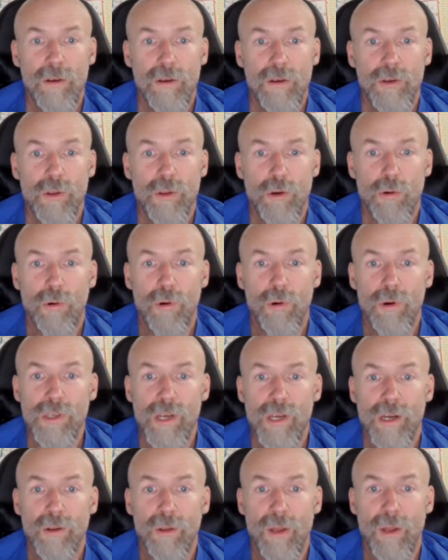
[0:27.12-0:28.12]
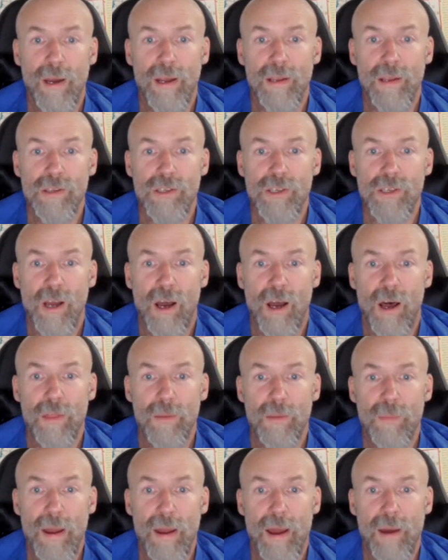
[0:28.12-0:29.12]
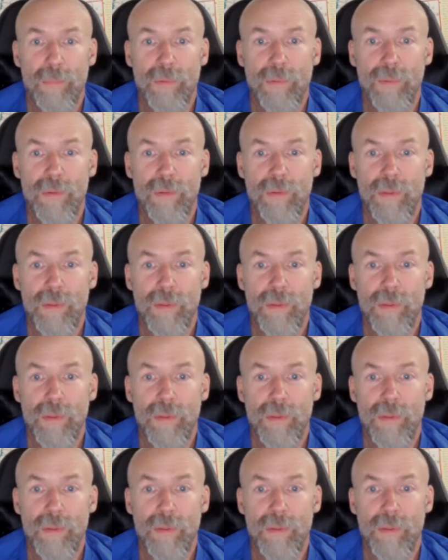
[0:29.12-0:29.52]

do the horizontal lines on the map